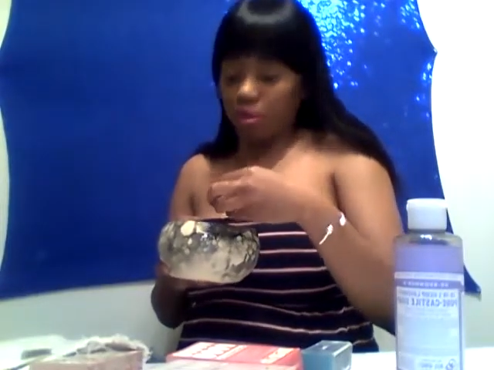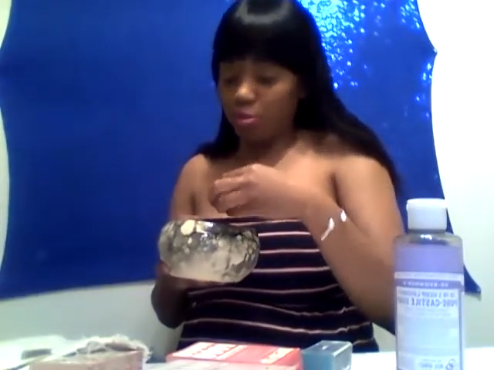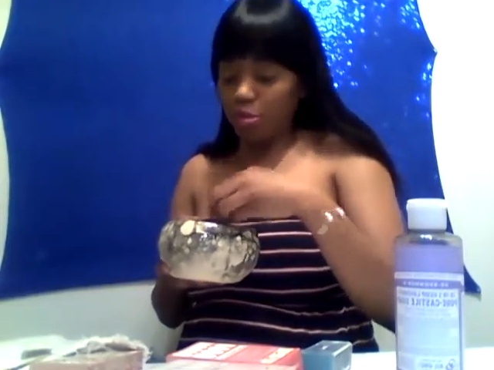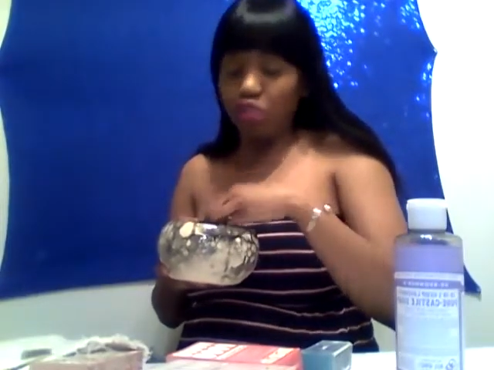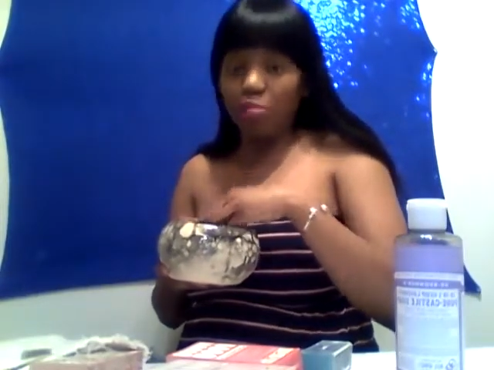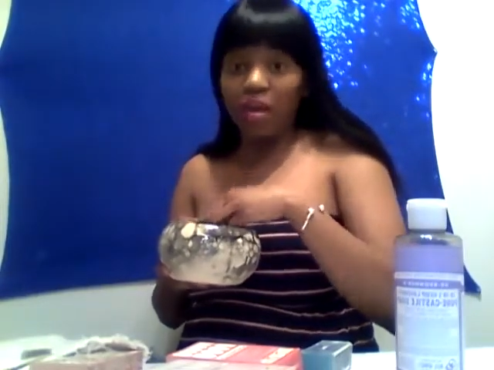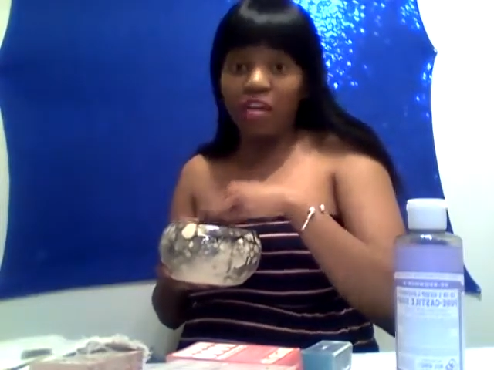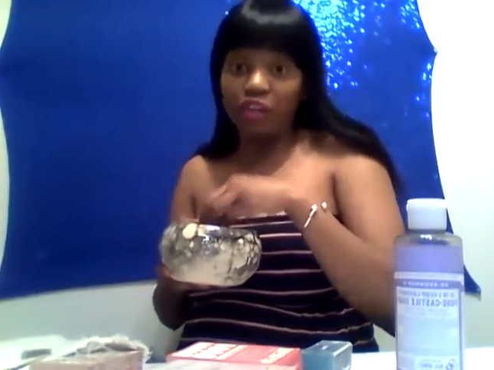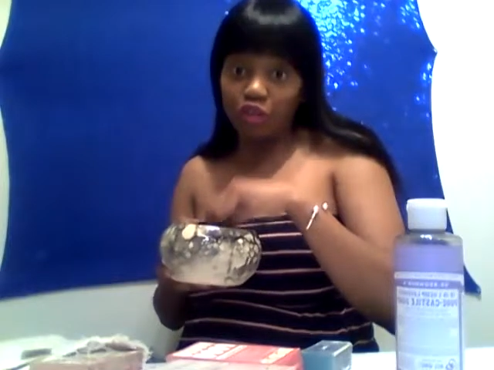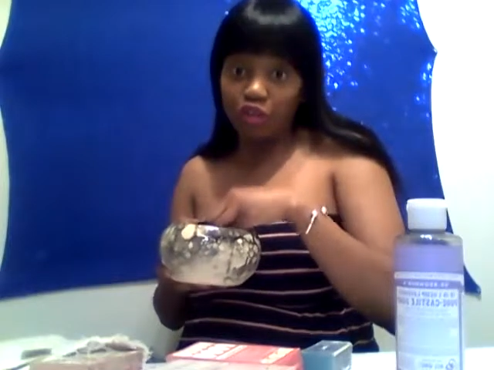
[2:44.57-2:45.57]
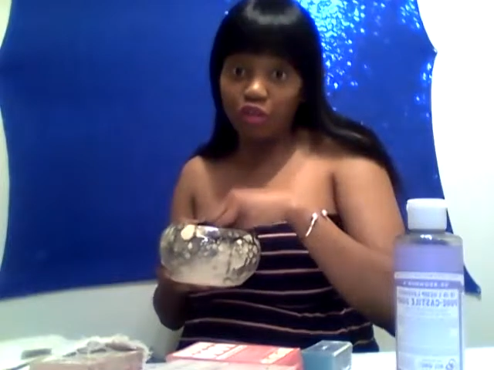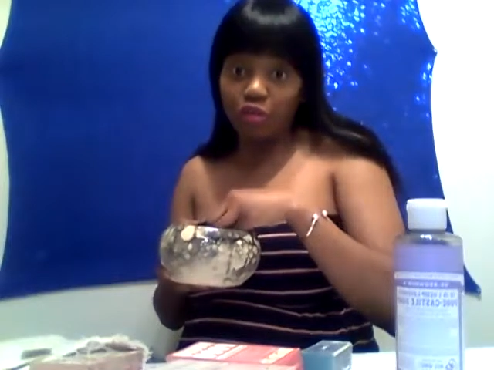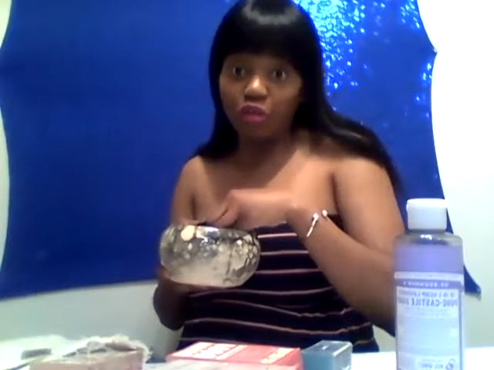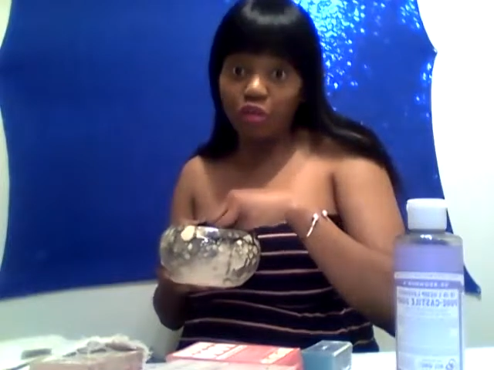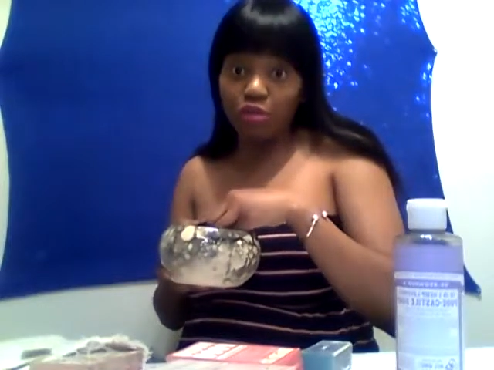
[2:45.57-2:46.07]
push back your
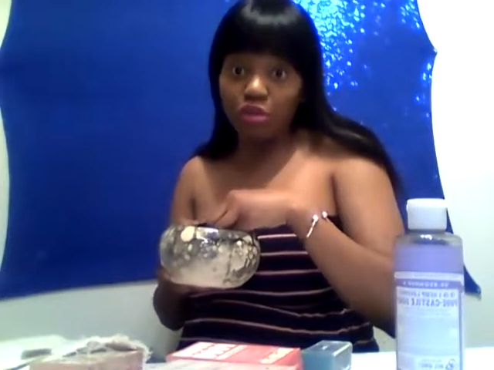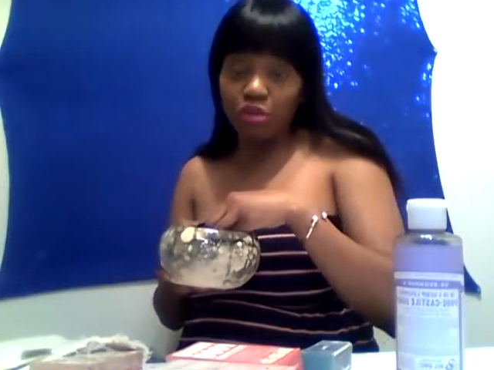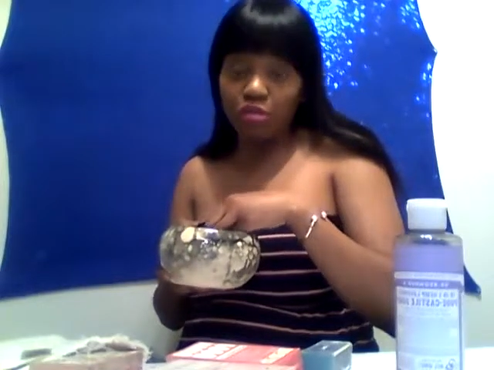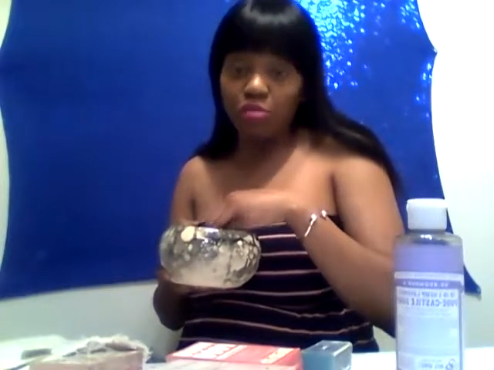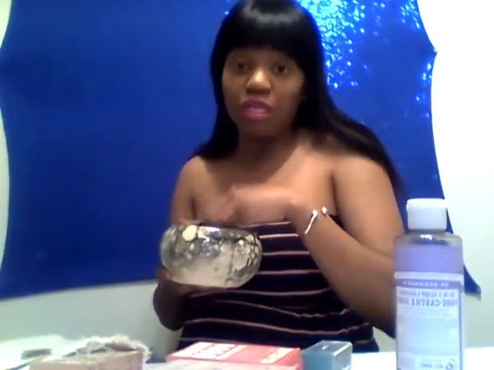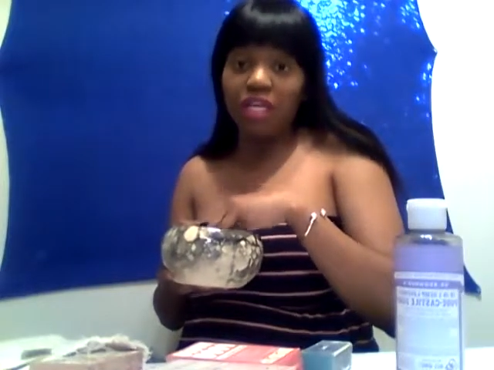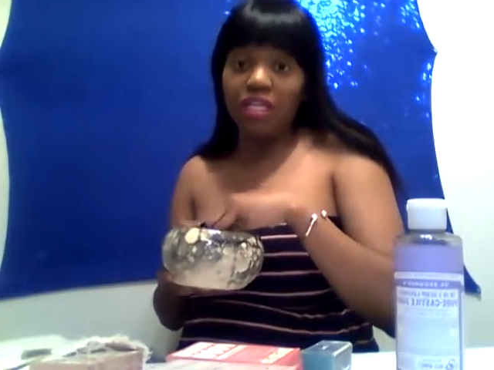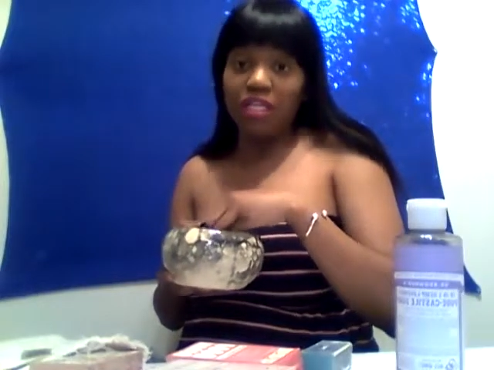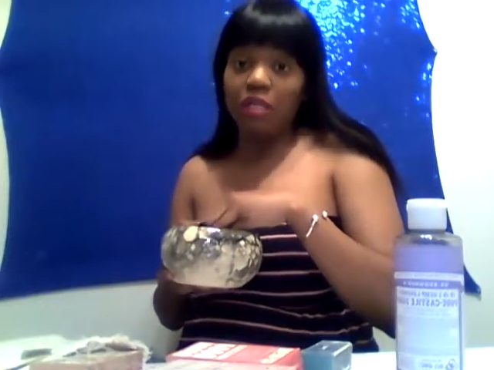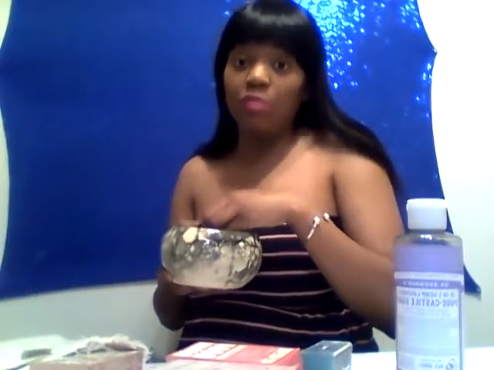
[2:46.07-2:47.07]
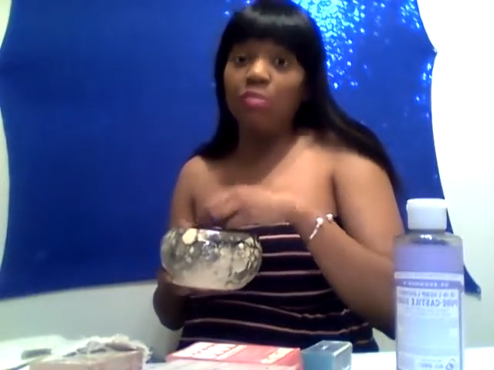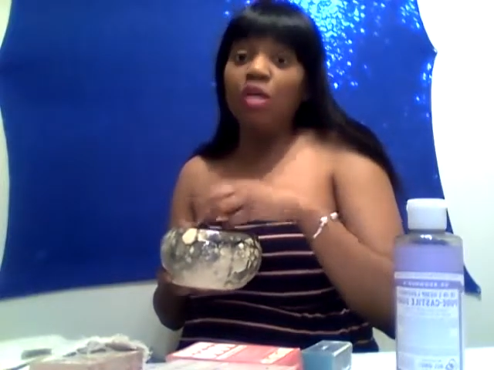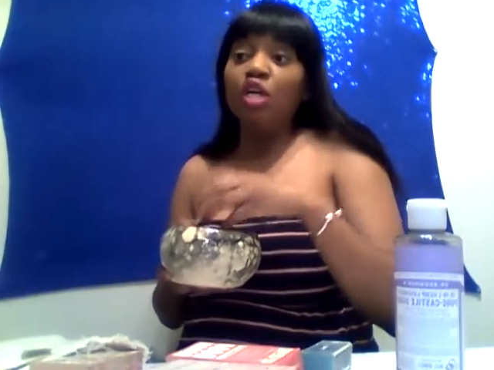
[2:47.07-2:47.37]
cuticles to cut them.